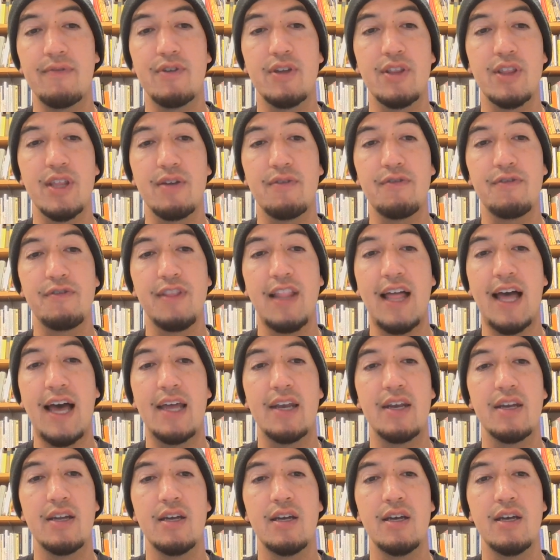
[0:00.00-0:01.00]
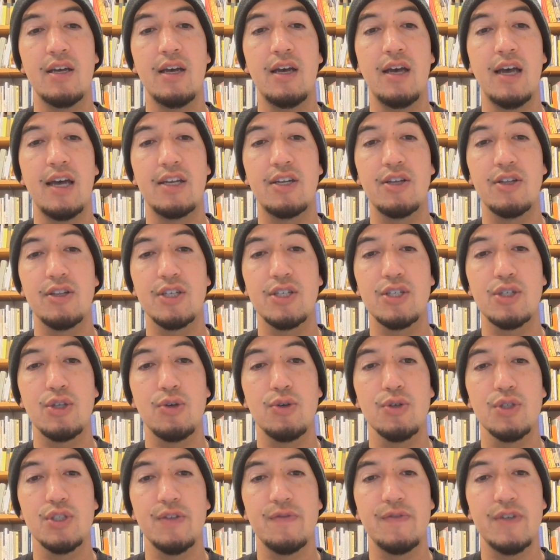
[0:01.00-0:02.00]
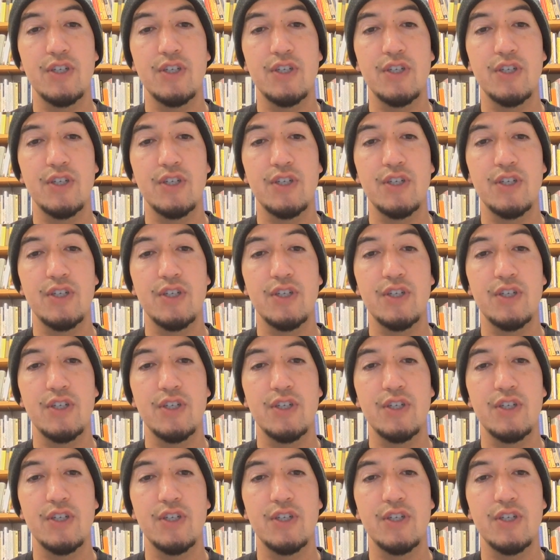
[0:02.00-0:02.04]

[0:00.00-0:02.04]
everything flat until the soles